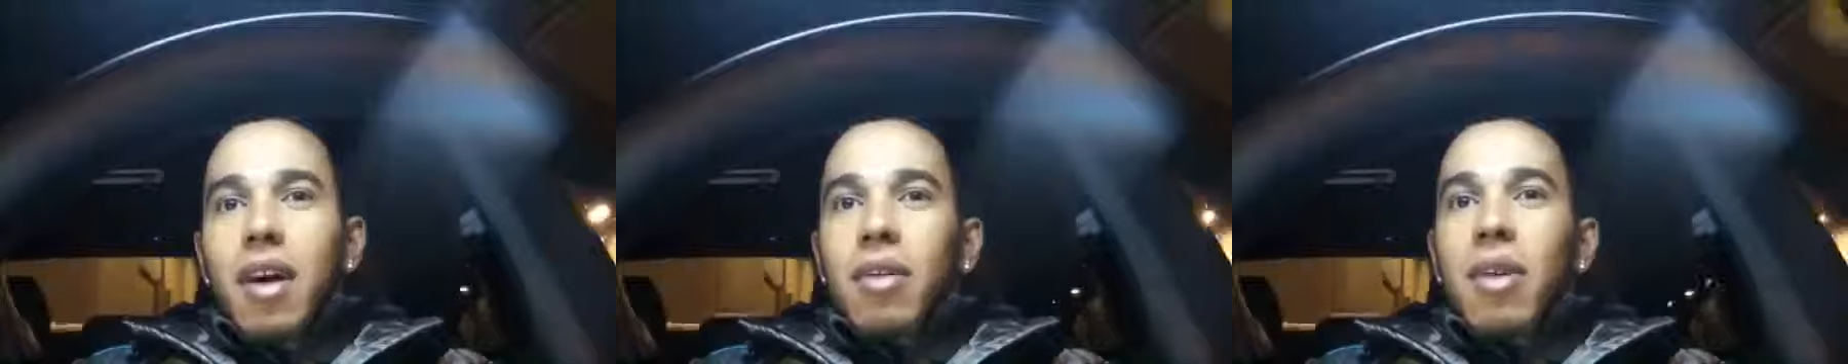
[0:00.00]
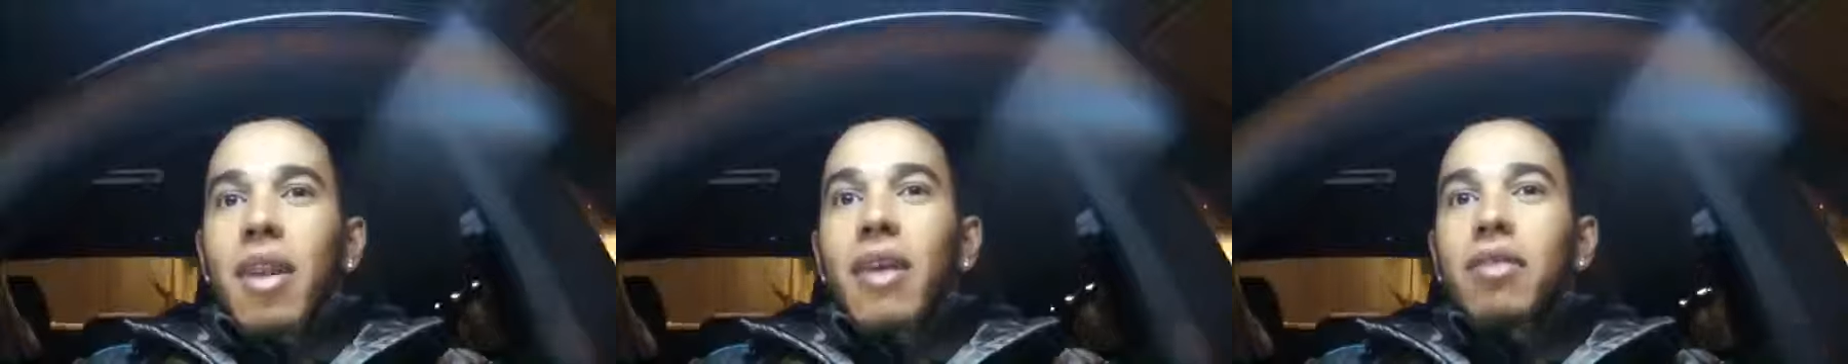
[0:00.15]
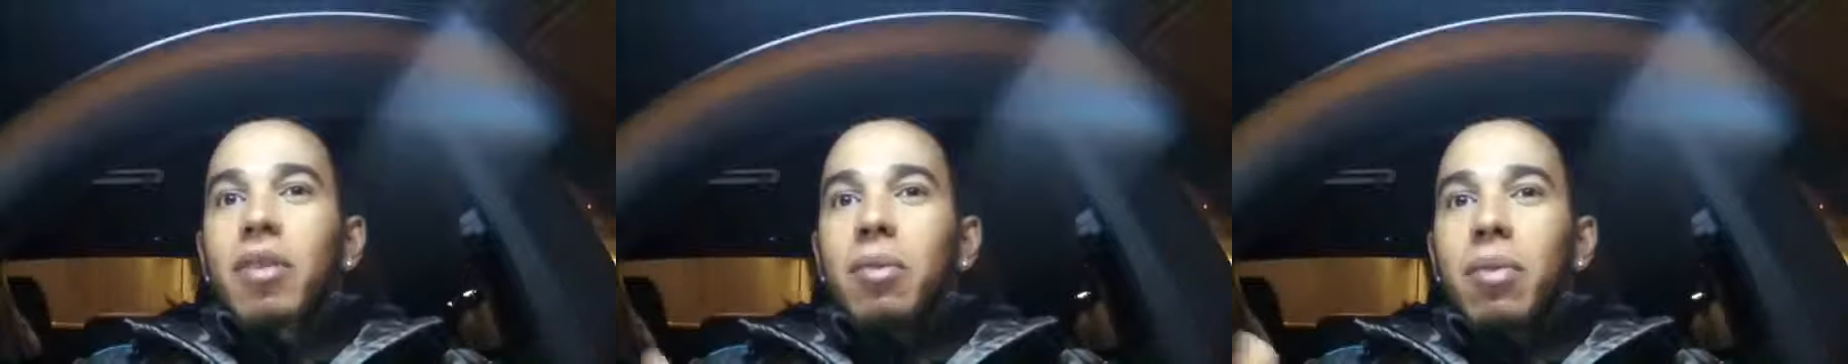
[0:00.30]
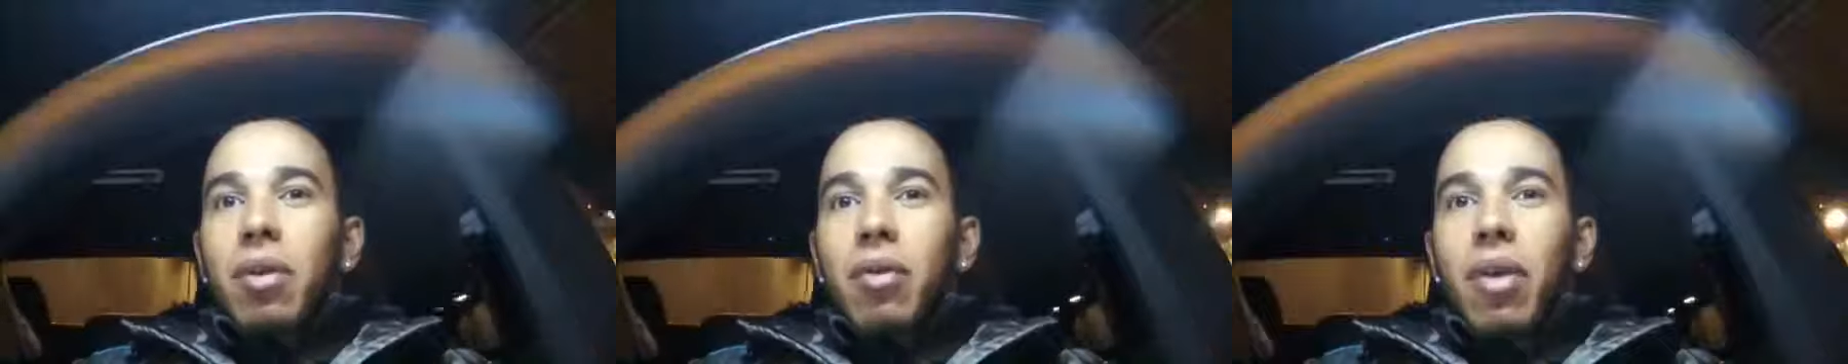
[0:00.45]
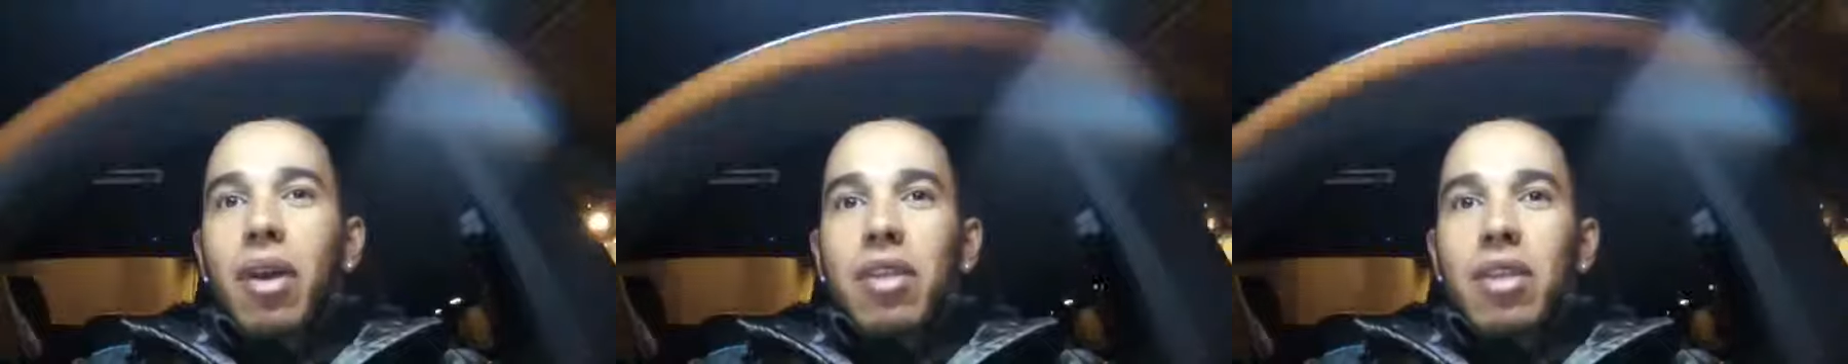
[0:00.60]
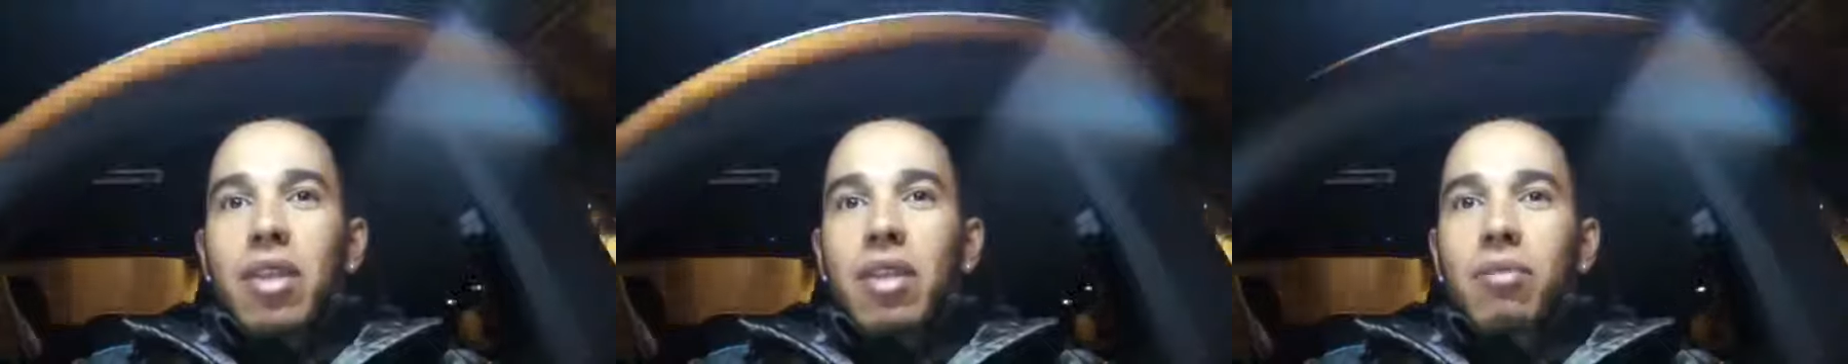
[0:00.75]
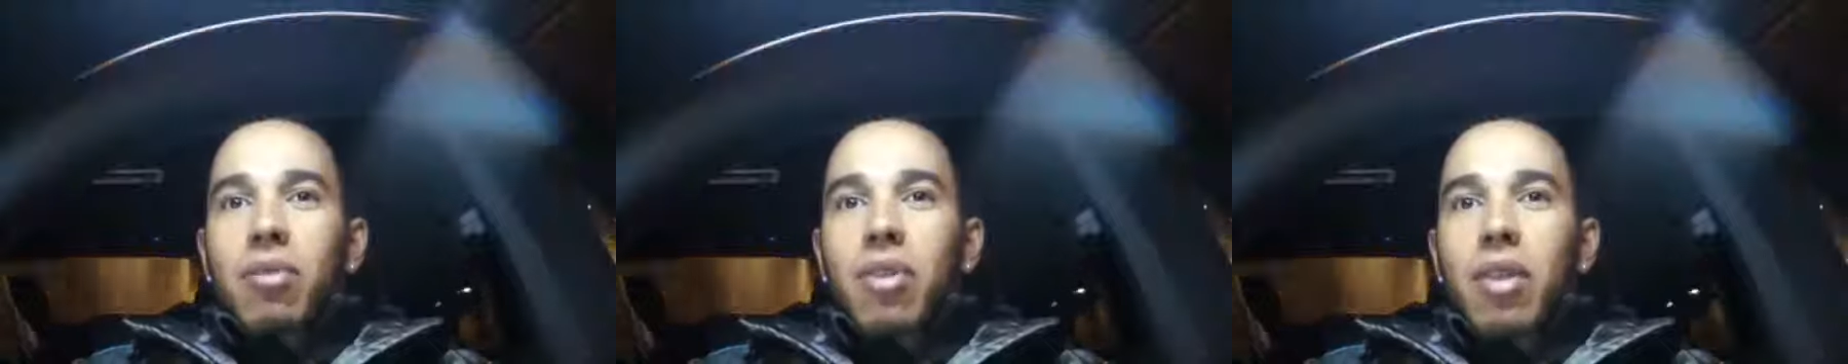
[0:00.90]
I'd love to be
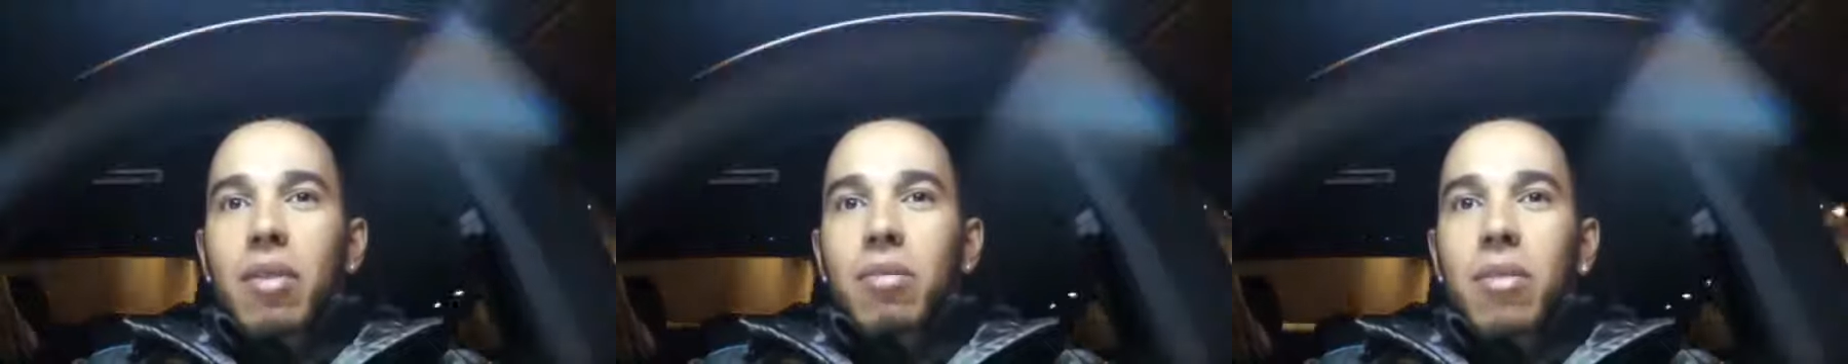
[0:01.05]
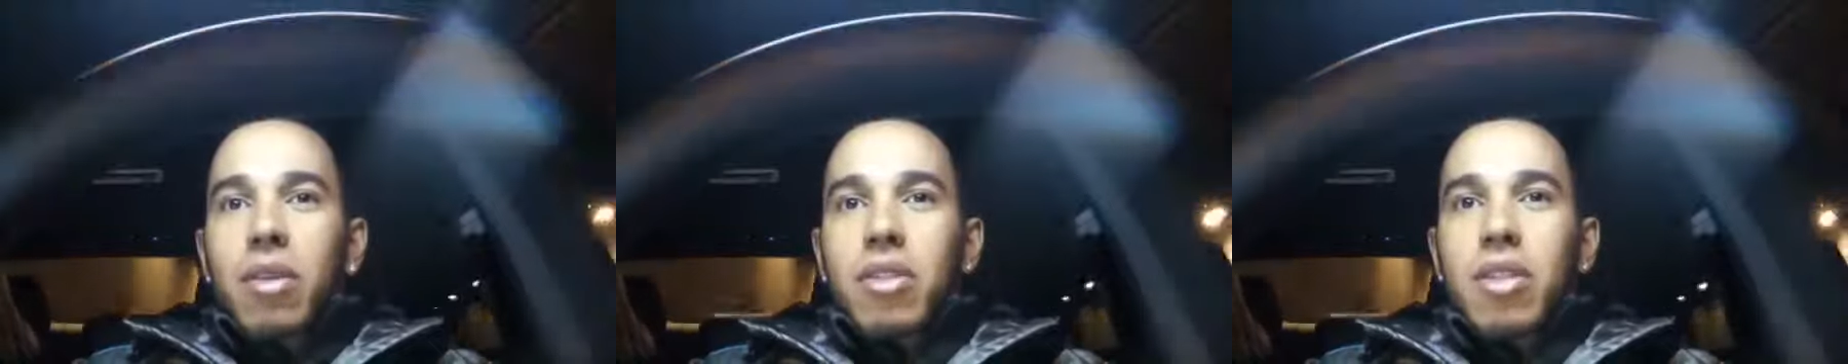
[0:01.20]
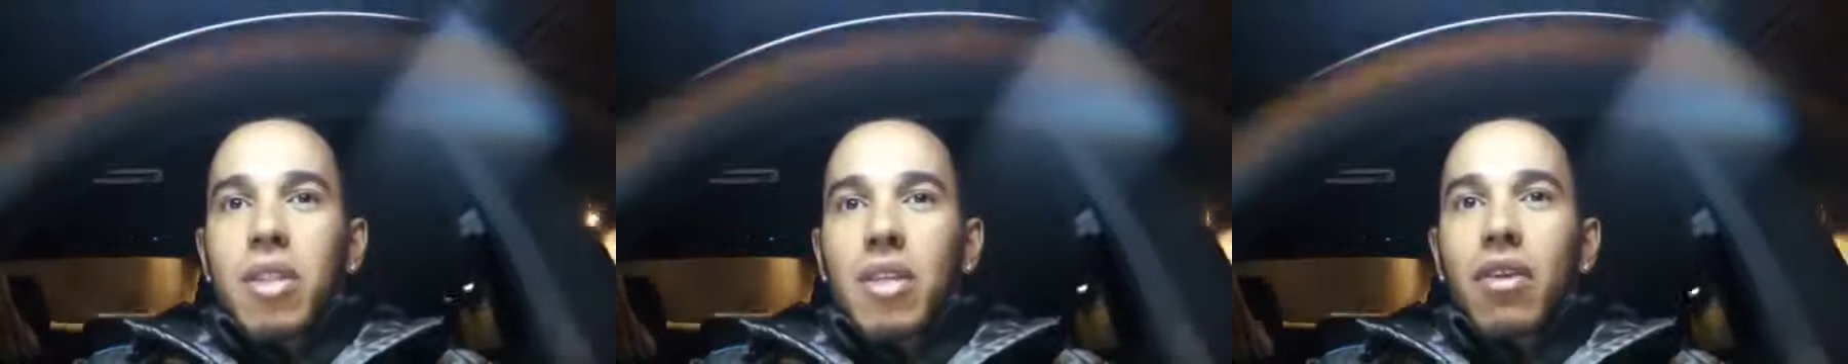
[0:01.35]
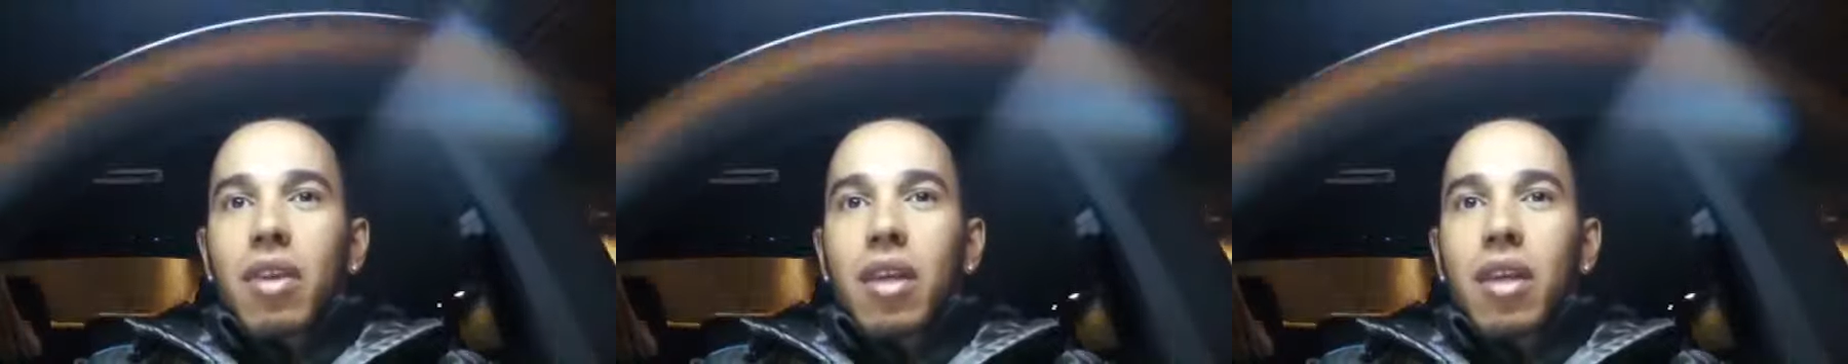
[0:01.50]
racing him with him this year,